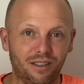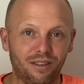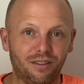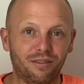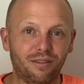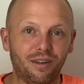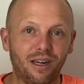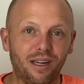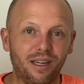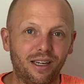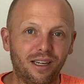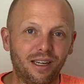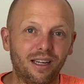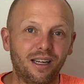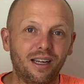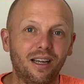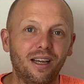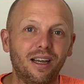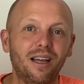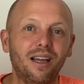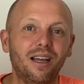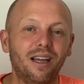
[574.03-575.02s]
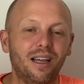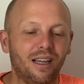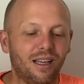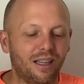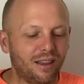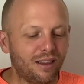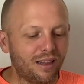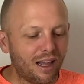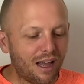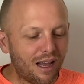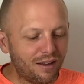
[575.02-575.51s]
right.
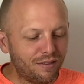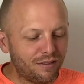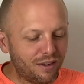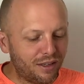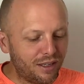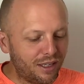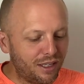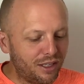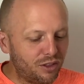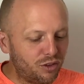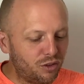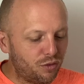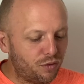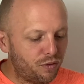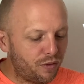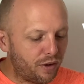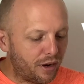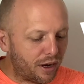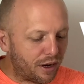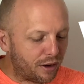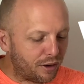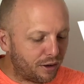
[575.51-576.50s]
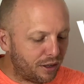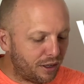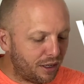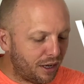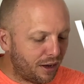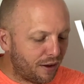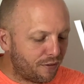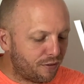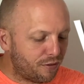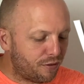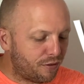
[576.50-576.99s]
Lava is very,
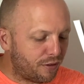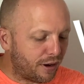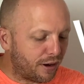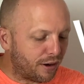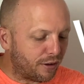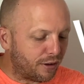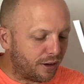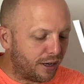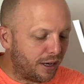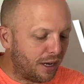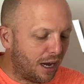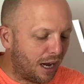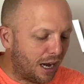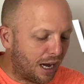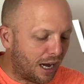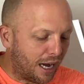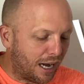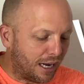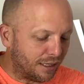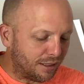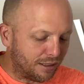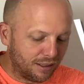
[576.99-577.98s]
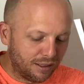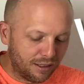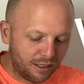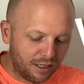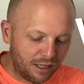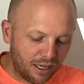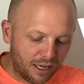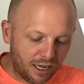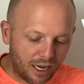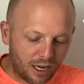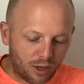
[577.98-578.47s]
very hot.
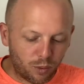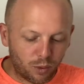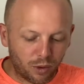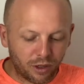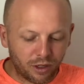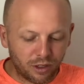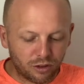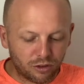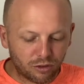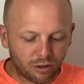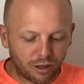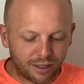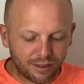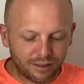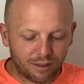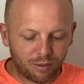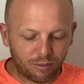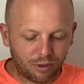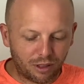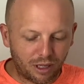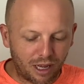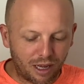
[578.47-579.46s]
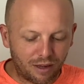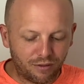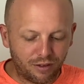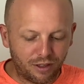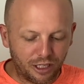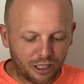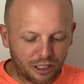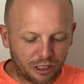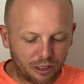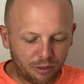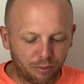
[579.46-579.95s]
And we're going to draw some lava
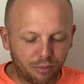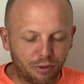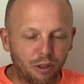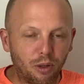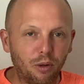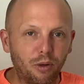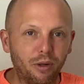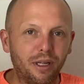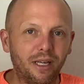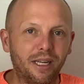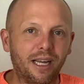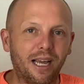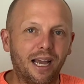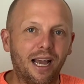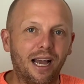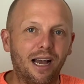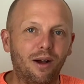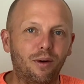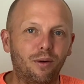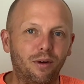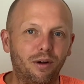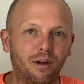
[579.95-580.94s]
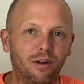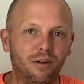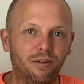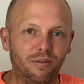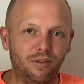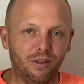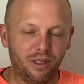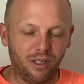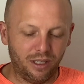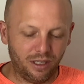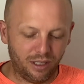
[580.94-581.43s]
exploding out of
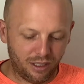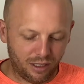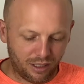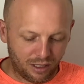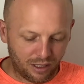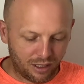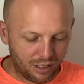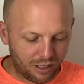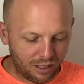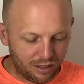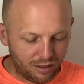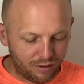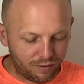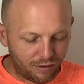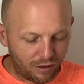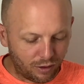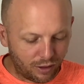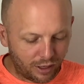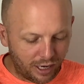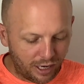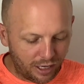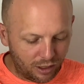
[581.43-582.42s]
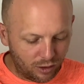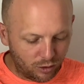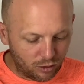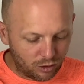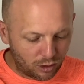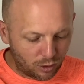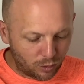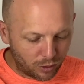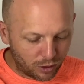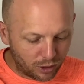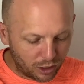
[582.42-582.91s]
the volcano.
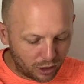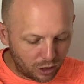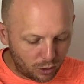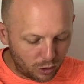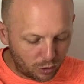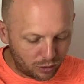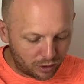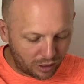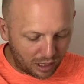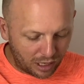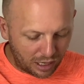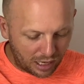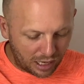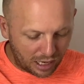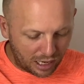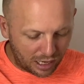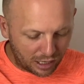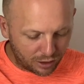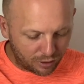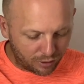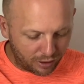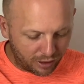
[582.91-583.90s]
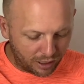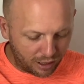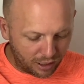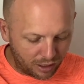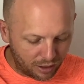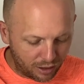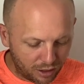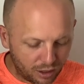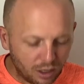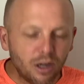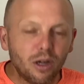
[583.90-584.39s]
So we're going to use a hot
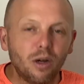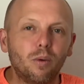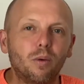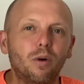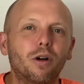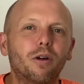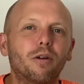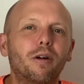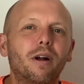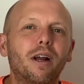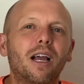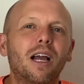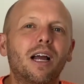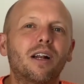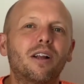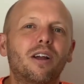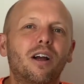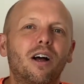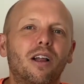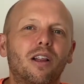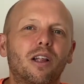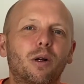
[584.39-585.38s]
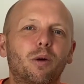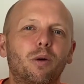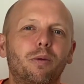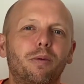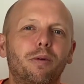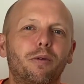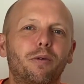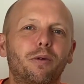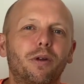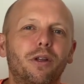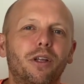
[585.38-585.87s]
crayon. What crayon color would
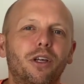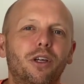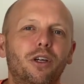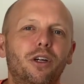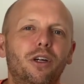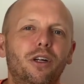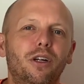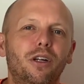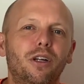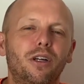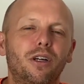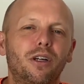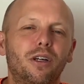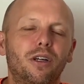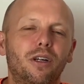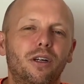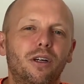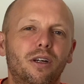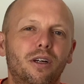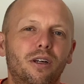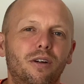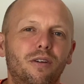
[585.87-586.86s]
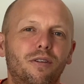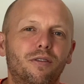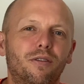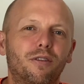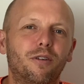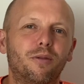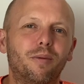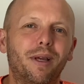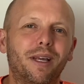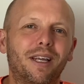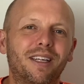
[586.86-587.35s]
be really good
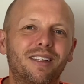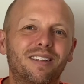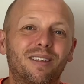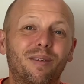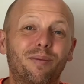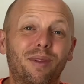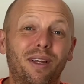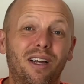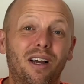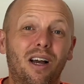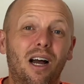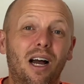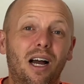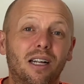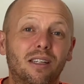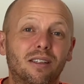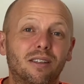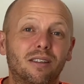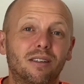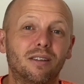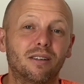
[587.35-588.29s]
for making something hot?